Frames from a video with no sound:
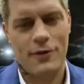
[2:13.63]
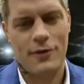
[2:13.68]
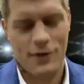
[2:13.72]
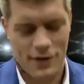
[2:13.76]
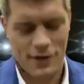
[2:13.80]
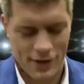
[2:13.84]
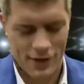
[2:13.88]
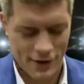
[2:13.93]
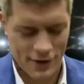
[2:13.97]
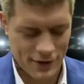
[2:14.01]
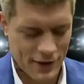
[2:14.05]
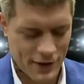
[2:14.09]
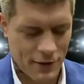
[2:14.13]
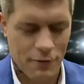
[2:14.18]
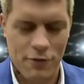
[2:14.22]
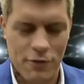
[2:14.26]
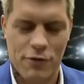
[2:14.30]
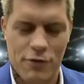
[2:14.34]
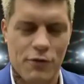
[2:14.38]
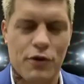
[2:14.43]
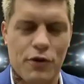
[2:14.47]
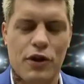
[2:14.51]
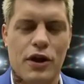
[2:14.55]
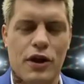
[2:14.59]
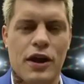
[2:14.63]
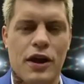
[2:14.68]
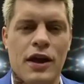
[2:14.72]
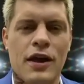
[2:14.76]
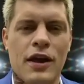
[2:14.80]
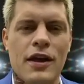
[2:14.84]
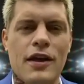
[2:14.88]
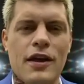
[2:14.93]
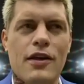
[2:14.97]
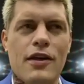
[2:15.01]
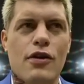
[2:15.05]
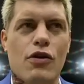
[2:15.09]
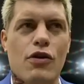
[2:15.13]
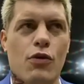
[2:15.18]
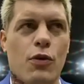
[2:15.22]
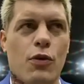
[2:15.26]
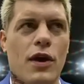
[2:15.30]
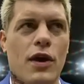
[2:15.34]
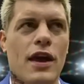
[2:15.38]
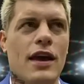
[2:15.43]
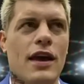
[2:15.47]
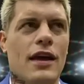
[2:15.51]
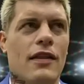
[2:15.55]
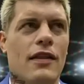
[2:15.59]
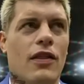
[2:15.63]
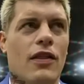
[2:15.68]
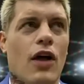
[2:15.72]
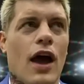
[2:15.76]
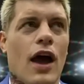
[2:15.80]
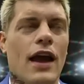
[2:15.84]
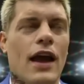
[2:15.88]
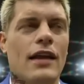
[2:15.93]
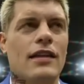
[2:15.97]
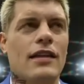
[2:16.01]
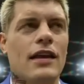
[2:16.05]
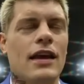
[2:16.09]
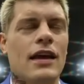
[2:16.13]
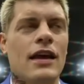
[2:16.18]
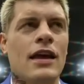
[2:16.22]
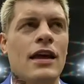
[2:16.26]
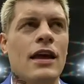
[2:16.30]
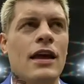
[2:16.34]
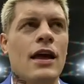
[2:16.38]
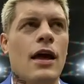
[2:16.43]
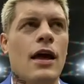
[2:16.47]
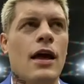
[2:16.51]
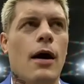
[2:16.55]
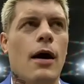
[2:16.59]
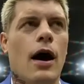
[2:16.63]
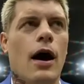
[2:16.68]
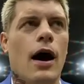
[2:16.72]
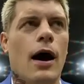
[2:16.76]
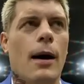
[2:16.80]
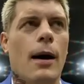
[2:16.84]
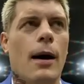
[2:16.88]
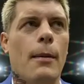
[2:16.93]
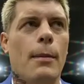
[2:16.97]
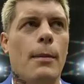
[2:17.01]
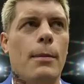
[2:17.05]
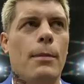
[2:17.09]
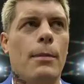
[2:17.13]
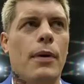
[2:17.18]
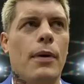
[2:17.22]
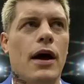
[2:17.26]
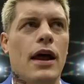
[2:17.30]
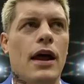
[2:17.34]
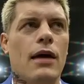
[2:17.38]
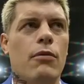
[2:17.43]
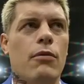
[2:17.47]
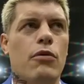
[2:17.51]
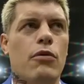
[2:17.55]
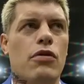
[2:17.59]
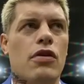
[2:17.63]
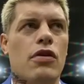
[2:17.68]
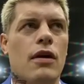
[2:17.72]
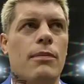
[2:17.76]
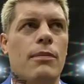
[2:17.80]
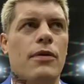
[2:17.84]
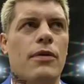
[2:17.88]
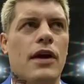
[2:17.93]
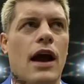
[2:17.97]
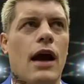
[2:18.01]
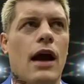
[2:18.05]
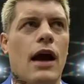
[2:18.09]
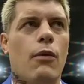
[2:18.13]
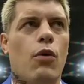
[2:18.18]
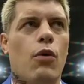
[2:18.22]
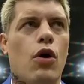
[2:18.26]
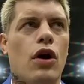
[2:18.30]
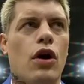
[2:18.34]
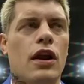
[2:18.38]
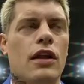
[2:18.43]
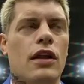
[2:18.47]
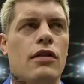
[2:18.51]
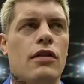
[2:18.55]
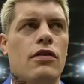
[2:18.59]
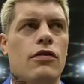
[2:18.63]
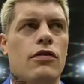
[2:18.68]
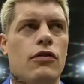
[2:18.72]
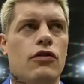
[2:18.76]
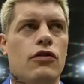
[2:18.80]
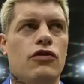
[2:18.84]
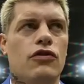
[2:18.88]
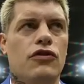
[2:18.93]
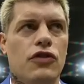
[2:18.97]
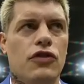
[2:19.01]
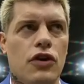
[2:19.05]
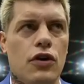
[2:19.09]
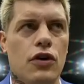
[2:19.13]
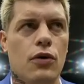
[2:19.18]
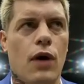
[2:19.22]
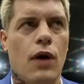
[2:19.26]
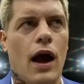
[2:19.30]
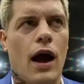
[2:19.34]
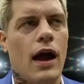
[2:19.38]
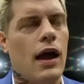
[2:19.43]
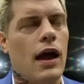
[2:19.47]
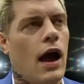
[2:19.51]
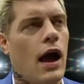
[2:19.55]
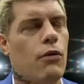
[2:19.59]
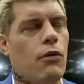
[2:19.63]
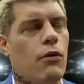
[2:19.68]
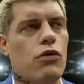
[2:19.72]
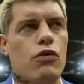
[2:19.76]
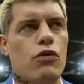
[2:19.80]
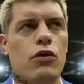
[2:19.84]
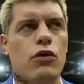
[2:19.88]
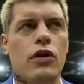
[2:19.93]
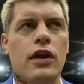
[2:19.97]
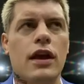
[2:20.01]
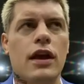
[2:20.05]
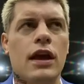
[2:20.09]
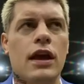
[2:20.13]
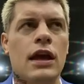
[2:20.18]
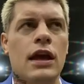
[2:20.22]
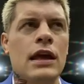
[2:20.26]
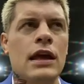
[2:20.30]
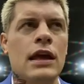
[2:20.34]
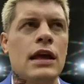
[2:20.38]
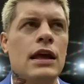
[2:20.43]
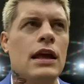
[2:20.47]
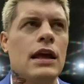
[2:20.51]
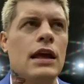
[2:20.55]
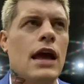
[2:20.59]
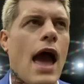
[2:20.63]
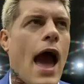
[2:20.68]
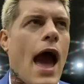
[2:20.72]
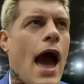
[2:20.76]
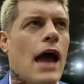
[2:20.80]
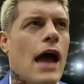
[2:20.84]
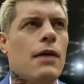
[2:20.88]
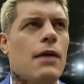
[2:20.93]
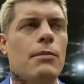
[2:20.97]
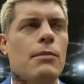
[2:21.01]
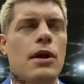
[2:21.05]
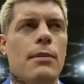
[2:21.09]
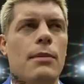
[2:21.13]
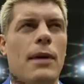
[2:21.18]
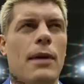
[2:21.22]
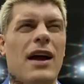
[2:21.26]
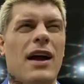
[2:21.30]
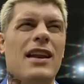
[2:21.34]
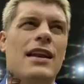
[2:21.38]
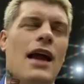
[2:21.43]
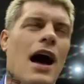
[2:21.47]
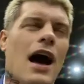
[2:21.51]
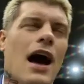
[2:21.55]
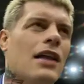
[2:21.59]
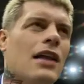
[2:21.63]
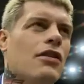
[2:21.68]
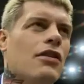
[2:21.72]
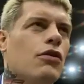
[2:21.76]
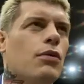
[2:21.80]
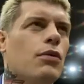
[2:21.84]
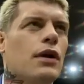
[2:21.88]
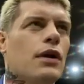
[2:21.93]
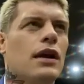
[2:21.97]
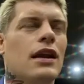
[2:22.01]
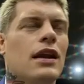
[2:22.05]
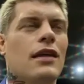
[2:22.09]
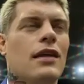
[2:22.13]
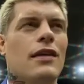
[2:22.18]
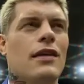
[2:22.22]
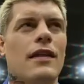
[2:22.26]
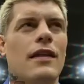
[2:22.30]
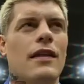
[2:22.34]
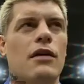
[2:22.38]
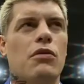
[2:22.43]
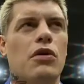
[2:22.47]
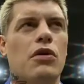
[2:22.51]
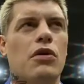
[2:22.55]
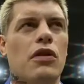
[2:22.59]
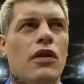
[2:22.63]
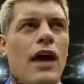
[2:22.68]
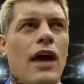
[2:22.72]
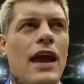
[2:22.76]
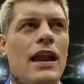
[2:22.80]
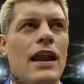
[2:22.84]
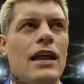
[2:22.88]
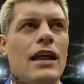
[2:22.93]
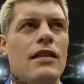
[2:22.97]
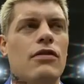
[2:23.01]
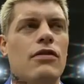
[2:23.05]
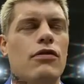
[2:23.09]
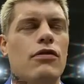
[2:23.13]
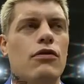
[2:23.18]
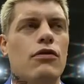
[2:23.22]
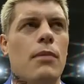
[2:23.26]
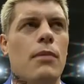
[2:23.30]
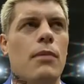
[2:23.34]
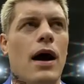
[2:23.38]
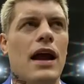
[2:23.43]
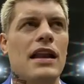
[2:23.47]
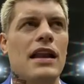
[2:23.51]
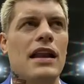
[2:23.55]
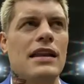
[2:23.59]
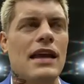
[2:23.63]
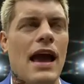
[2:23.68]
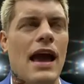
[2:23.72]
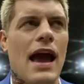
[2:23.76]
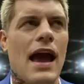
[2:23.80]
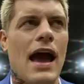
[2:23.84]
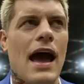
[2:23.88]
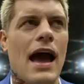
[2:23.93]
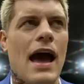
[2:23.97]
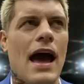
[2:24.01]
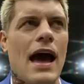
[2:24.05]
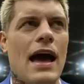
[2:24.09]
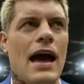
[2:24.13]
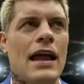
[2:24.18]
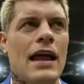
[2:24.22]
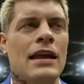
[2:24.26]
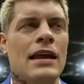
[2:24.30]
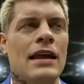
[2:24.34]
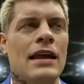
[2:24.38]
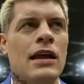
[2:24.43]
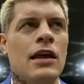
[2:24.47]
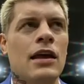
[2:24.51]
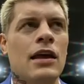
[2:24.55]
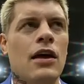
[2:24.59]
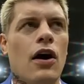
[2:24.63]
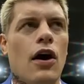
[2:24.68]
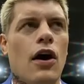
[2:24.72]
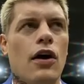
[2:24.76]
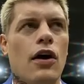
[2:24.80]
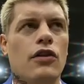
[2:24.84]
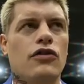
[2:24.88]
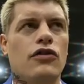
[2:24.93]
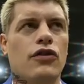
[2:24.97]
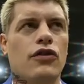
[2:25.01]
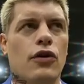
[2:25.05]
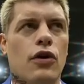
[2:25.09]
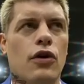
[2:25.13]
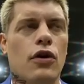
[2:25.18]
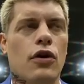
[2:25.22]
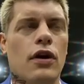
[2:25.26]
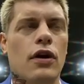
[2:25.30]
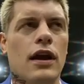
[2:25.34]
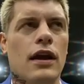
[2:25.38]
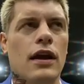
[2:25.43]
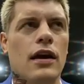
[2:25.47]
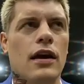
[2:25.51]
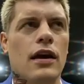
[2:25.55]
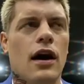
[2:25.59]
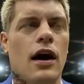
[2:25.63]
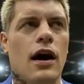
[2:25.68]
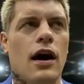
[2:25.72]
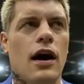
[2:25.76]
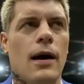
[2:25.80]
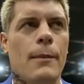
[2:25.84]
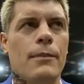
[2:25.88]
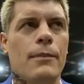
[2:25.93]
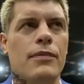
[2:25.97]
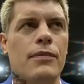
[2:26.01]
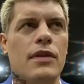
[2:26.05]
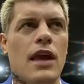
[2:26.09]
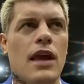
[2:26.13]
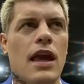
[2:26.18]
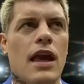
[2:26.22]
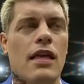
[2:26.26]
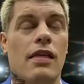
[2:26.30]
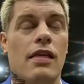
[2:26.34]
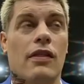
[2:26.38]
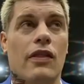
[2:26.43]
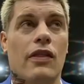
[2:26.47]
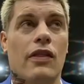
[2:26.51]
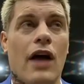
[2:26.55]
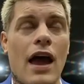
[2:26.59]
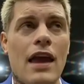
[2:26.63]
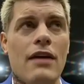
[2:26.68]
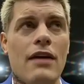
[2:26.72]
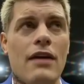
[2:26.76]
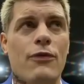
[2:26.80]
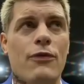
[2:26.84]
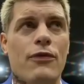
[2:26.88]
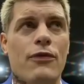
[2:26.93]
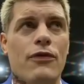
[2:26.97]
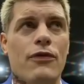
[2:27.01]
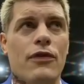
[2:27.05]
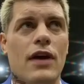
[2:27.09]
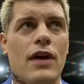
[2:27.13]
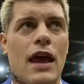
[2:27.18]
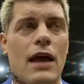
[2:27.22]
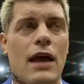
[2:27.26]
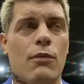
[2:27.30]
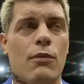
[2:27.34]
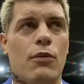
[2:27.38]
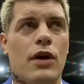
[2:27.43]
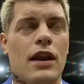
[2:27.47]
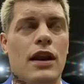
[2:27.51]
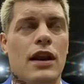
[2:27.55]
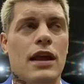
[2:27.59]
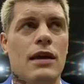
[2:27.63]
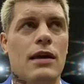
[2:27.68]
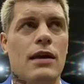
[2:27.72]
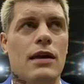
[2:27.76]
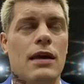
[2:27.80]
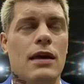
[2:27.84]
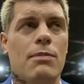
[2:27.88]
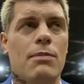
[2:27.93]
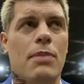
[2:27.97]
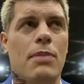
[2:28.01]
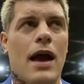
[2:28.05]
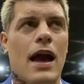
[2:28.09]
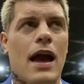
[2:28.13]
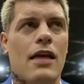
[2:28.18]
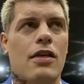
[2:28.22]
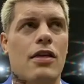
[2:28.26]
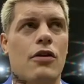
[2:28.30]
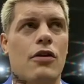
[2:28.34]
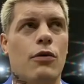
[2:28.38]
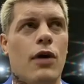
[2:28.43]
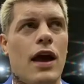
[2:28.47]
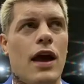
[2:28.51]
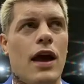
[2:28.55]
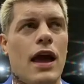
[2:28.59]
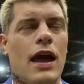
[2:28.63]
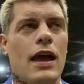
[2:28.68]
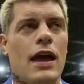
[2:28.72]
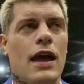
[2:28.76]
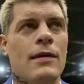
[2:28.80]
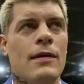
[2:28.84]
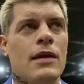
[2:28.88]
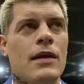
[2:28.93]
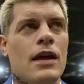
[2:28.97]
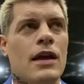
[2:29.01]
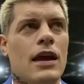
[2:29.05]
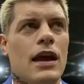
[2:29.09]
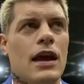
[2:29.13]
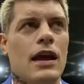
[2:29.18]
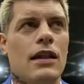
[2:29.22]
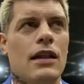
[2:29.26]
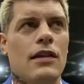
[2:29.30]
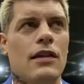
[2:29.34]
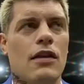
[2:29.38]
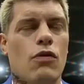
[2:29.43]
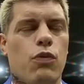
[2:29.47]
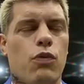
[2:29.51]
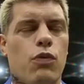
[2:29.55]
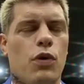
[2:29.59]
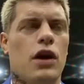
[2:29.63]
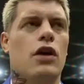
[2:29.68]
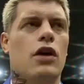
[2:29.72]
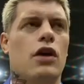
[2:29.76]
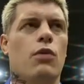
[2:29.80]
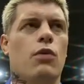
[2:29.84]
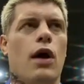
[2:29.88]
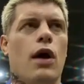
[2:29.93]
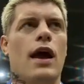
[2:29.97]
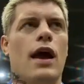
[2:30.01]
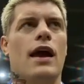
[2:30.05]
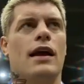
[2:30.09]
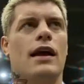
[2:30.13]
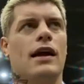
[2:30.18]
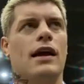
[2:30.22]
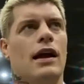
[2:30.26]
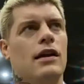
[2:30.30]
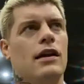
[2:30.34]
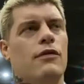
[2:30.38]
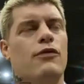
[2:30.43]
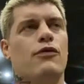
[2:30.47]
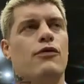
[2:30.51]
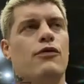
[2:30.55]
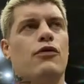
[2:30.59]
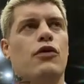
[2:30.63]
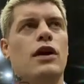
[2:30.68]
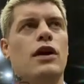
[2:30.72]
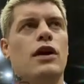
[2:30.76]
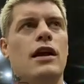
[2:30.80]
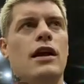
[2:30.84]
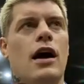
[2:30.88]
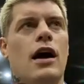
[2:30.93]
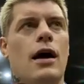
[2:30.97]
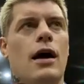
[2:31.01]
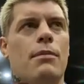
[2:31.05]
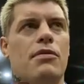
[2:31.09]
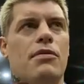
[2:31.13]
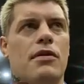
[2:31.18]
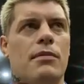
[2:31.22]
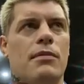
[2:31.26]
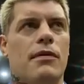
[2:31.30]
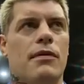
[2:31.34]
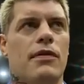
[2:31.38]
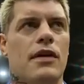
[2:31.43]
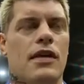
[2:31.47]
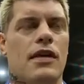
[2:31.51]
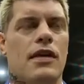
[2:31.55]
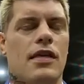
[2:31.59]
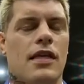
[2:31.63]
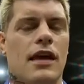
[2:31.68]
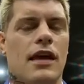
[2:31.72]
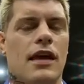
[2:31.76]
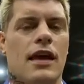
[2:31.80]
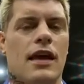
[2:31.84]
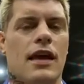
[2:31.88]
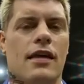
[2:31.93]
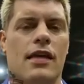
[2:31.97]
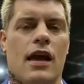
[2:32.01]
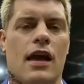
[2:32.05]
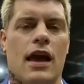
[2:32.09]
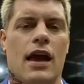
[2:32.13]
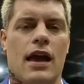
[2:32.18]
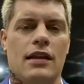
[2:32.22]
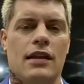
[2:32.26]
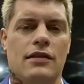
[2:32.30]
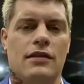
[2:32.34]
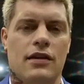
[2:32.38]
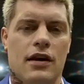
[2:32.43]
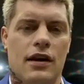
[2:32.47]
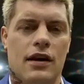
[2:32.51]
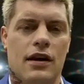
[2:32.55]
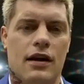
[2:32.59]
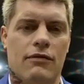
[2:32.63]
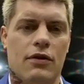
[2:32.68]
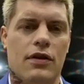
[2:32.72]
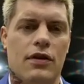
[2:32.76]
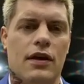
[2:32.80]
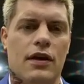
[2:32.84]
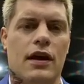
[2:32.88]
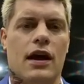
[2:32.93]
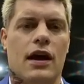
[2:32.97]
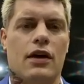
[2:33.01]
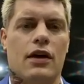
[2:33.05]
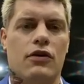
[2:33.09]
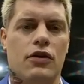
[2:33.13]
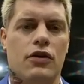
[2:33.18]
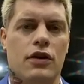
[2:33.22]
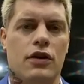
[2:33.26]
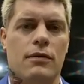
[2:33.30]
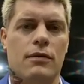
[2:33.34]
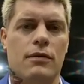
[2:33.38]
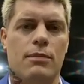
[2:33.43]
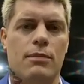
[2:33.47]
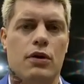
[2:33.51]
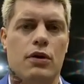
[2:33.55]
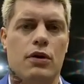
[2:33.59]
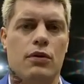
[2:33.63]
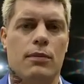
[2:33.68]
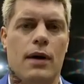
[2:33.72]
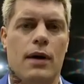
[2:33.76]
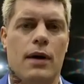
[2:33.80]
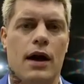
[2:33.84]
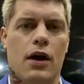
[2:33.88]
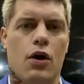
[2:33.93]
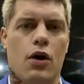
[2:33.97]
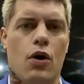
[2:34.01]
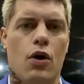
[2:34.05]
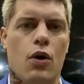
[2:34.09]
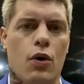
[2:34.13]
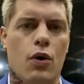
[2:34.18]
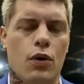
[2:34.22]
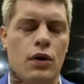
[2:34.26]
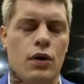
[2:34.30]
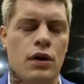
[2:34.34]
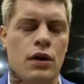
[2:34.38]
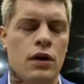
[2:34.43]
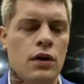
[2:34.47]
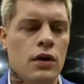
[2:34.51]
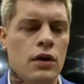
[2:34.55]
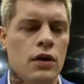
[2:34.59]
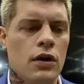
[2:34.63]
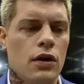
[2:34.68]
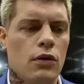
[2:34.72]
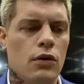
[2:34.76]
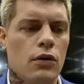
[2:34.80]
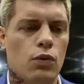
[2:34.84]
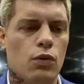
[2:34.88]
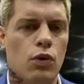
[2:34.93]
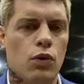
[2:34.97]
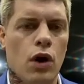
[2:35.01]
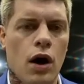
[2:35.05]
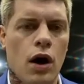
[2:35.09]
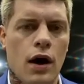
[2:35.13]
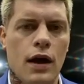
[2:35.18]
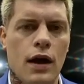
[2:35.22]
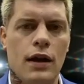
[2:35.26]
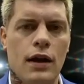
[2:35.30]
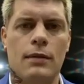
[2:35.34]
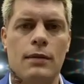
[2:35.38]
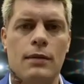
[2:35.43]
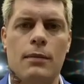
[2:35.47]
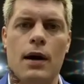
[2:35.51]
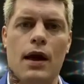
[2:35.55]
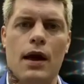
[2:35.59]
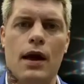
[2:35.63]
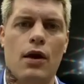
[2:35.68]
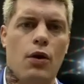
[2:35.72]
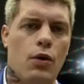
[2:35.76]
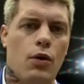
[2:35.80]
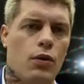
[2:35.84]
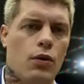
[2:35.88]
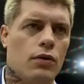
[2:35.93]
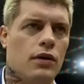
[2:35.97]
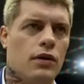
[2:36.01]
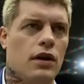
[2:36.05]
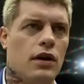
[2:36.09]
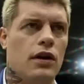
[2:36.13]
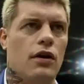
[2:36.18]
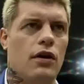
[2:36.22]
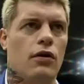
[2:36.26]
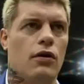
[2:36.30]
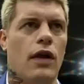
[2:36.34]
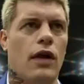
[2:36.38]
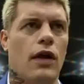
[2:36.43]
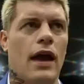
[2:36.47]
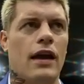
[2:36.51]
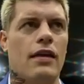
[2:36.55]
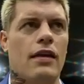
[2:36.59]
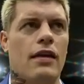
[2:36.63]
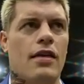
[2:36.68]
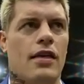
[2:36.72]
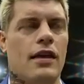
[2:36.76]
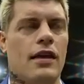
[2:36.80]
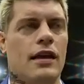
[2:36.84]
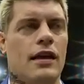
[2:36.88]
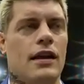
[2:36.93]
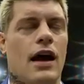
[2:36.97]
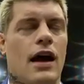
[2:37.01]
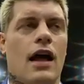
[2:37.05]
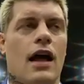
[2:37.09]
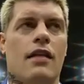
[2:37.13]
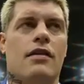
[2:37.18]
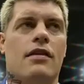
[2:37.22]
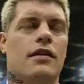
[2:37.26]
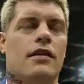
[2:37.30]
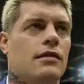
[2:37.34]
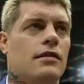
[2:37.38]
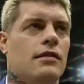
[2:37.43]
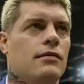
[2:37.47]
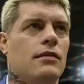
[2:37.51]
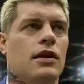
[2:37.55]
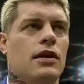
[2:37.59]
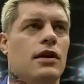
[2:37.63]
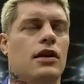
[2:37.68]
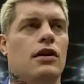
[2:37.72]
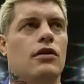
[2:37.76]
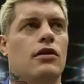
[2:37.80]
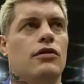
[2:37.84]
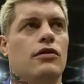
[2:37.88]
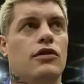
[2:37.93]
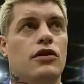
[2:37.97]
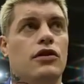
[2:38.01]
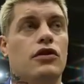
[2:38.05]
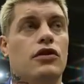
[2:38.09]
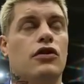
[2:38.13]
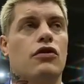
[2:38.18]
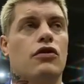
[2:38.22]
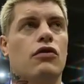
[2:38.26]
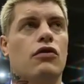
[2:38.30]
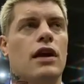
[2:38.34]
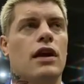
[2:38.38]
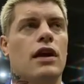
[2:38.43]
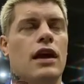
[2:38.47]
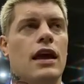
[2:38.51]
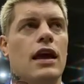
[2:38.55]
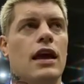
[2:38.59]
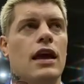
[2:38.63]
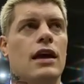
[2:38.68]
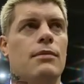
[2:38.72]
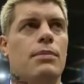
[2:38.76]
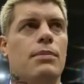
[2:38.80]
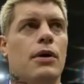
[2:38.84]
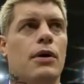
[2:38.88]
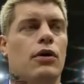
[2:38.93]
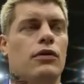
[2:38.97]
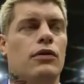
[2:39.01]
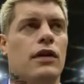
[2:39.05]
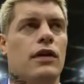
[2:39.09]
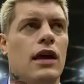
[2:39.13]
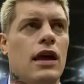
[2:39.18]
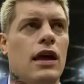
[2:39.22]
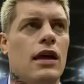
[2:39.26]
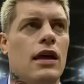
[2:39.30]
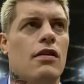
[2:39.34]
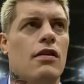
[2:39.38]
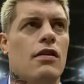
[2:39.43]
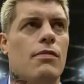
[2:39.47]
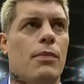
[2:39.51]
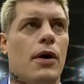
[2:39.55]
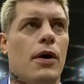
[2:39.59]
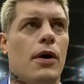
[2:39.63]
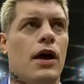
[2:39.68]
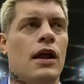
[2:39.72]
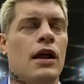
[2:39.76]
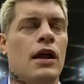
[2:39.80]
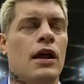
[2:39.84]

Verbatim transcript: thought that was really sweet and liked it. Uh, but it was something I wanted to do. I, I was really adamant about not doing anything that related to my dad uh, during um, his life and when he he passed away in this weird way it kind of freed up some of these things i had done everything i could to build my own run and my own you know legacy not to you know the degree he had built his but